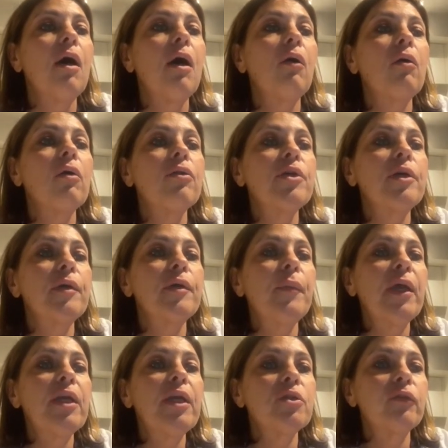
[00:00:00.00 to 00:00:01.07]
All that
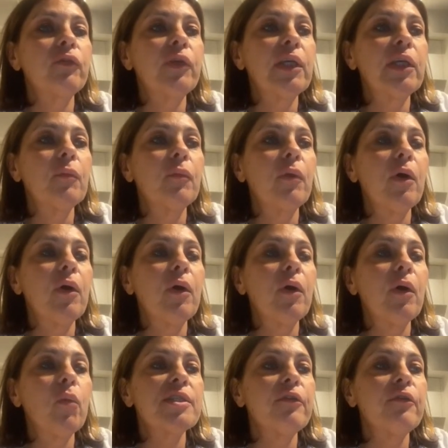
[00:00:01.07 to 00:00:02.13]
remained of him
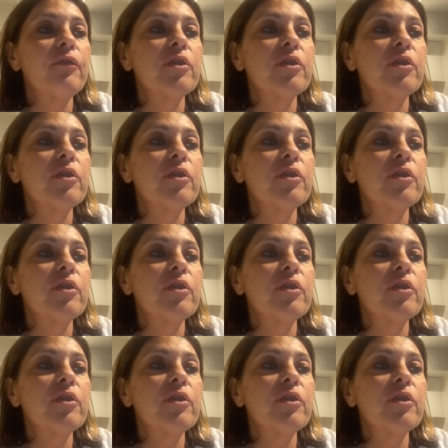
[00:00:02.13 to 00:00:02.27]
was